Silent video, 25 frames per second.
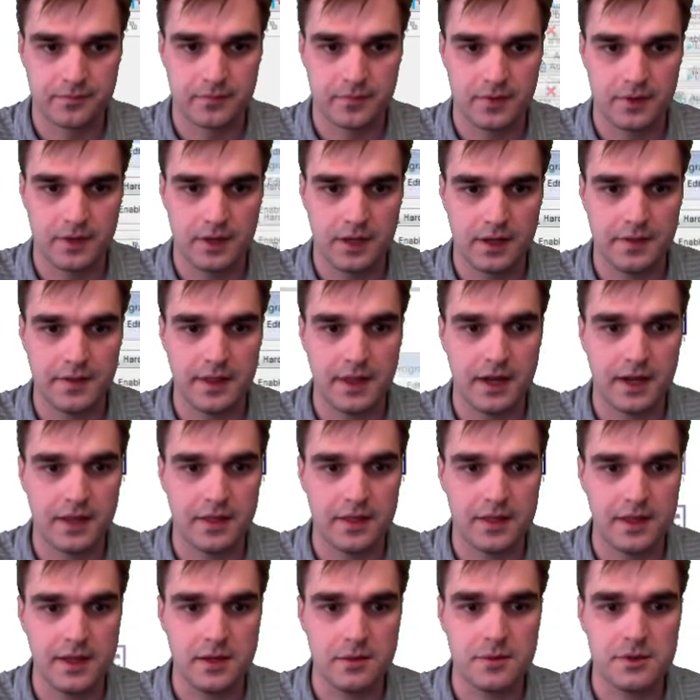And then I
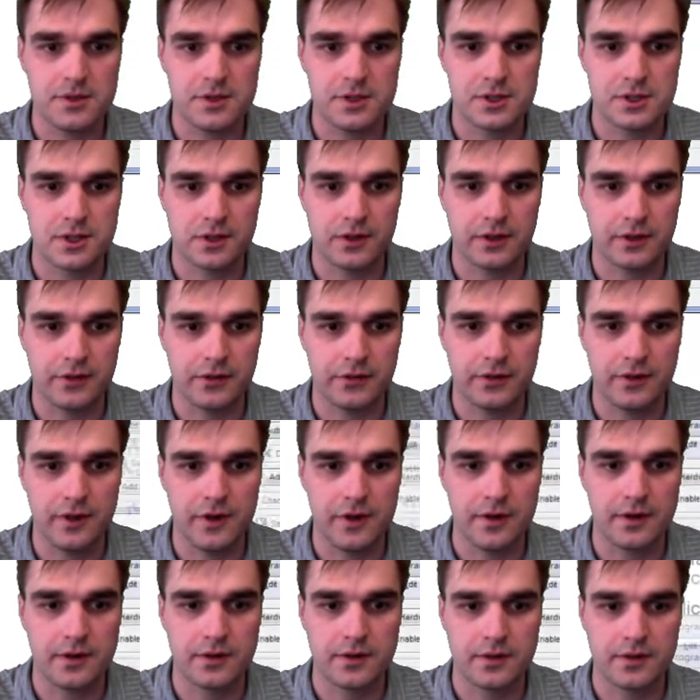think we just click
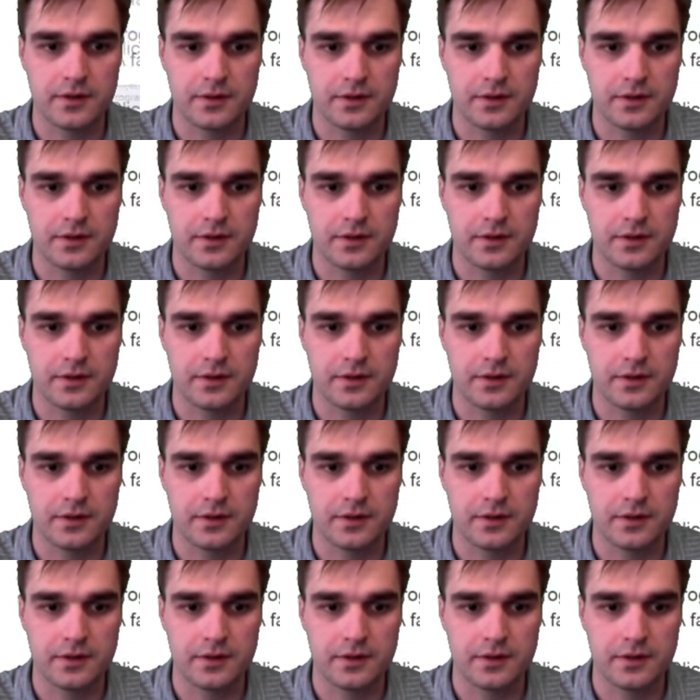Start.